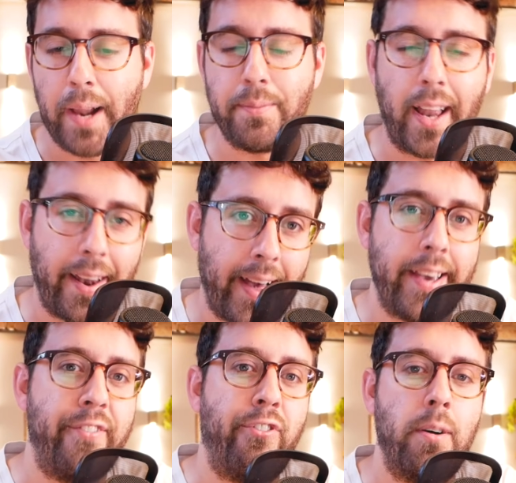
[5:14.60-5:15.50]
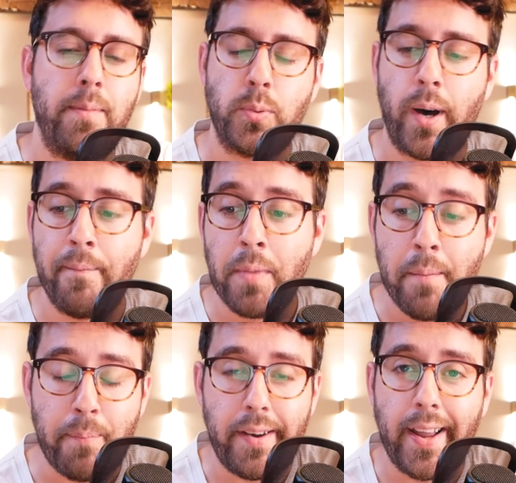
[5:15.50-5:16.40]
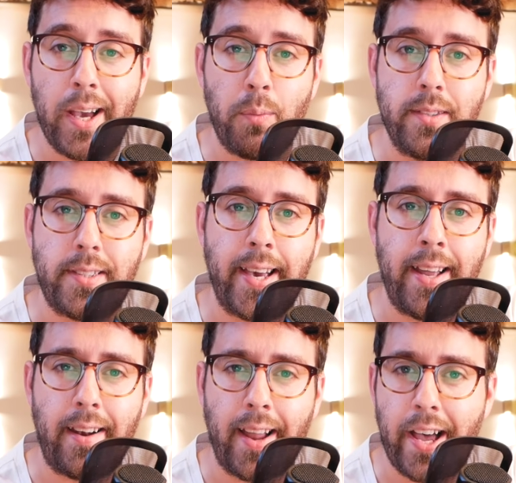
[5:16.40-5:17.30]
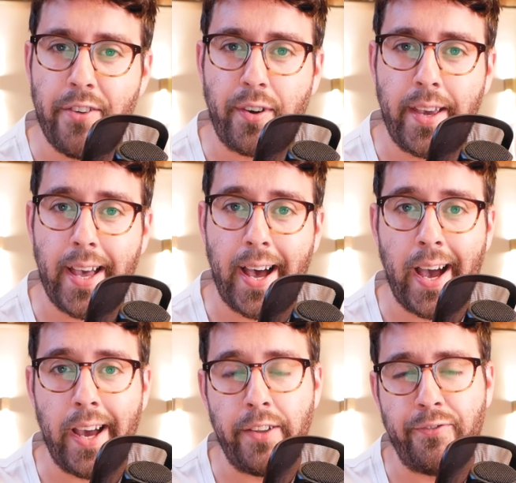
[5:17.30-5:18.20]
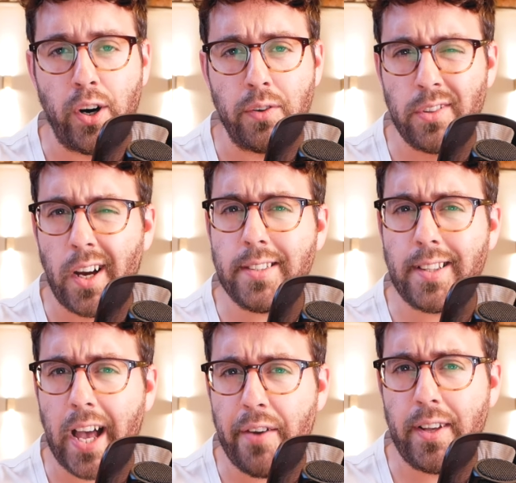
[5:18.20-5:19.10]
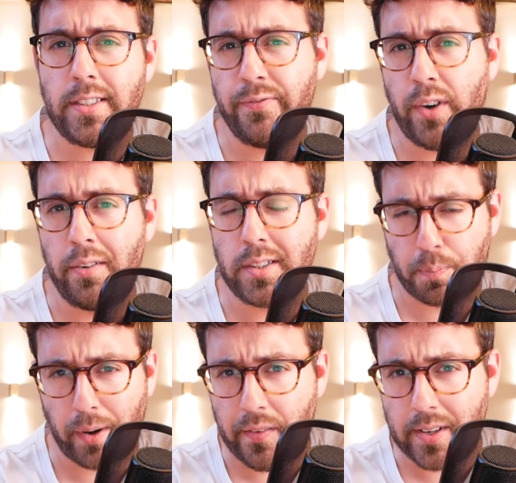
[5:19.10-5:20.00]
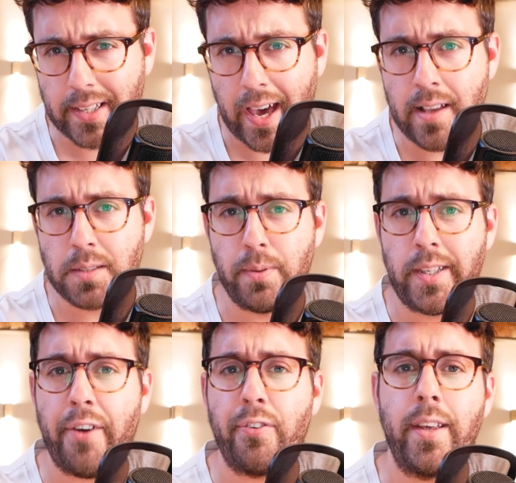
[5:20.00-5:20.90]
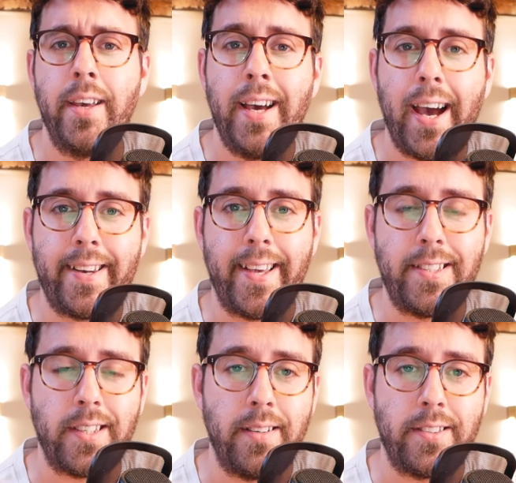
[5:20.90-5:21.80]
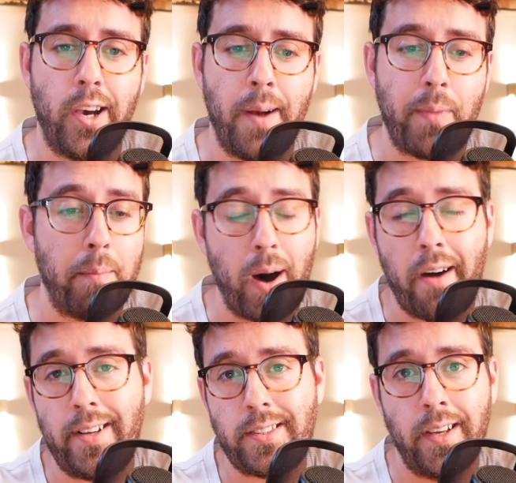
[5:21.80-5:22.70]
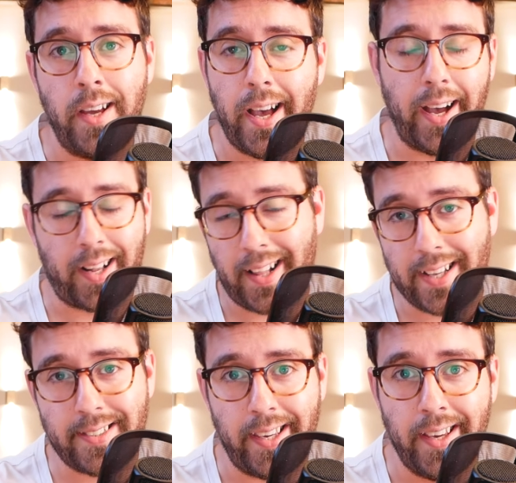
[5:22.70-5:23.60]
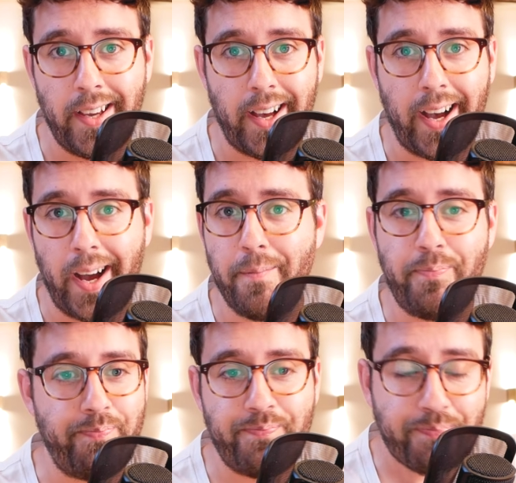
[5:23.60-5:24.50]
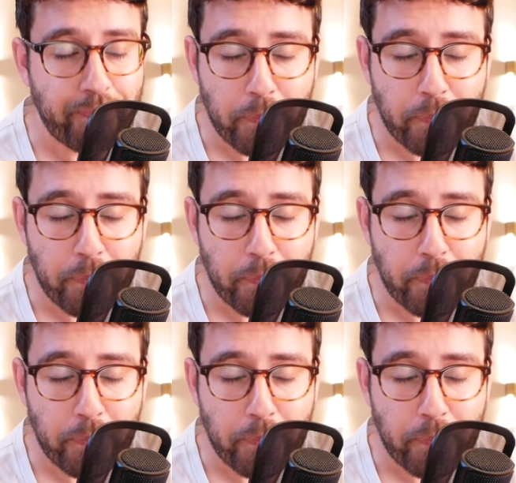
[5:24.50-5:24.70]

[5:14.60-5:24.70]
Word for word: I'm delighted for him as well. Ben Knight, once again, lively uh, and involved. Not as lively as involved as previous games, but definitely a decent. Um, and Morris, uh, classy. Um,